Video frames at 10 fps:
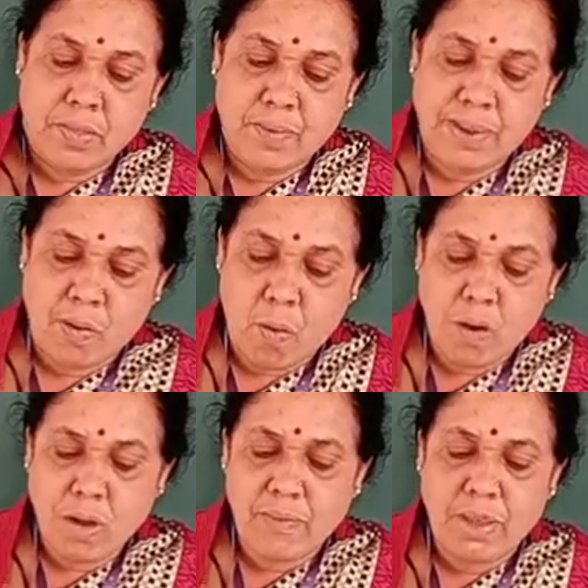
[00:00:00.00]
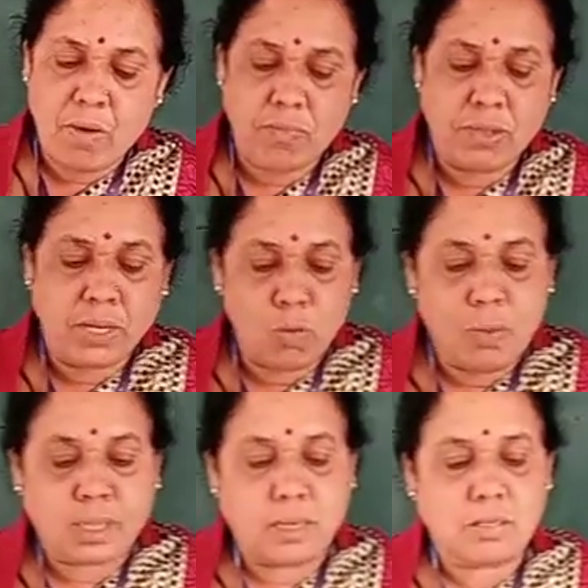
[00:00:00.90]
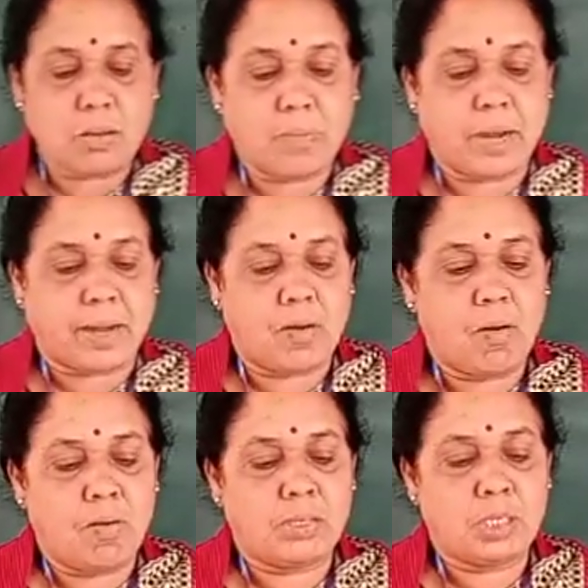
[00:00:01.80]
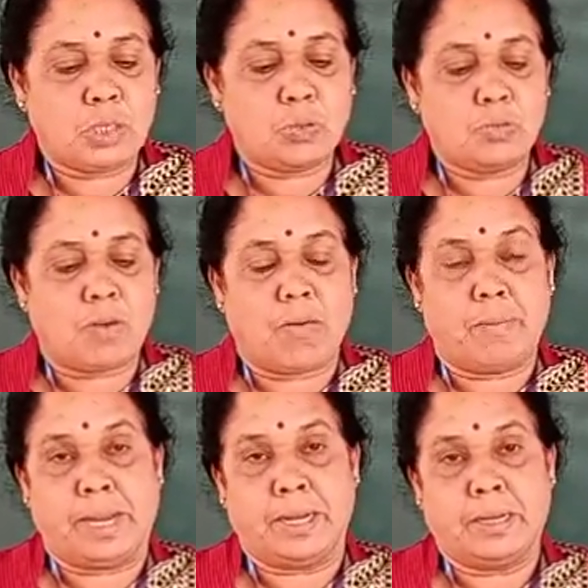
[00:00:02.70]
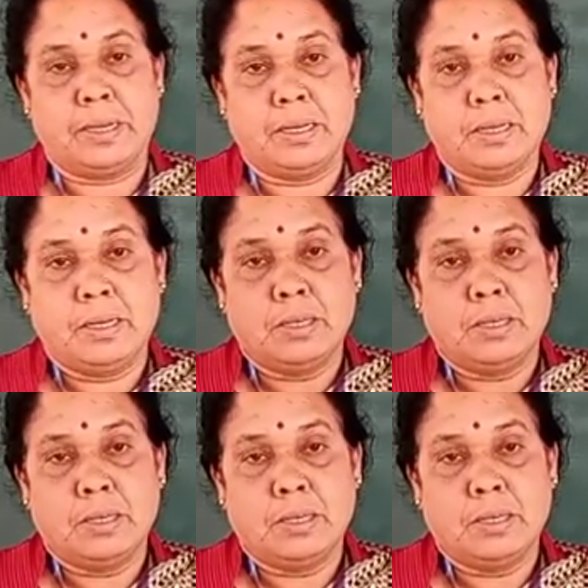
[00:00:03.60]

They were not aware of the new methods of technologies to farming.